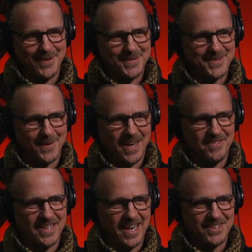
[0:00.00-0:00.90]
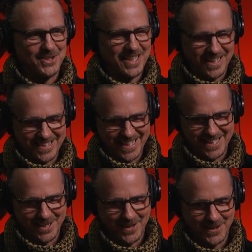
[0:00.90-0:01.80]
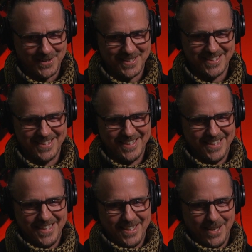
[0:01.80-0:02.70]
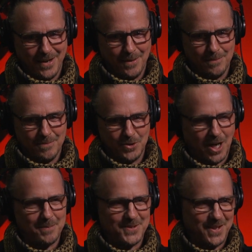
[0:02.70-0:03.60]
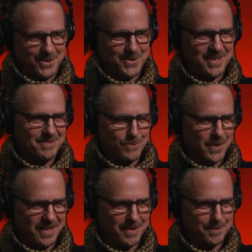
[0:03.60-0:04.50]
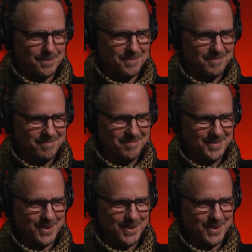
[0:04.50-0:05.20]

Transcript: So I haven't actually gotten any art jobs other than with him. So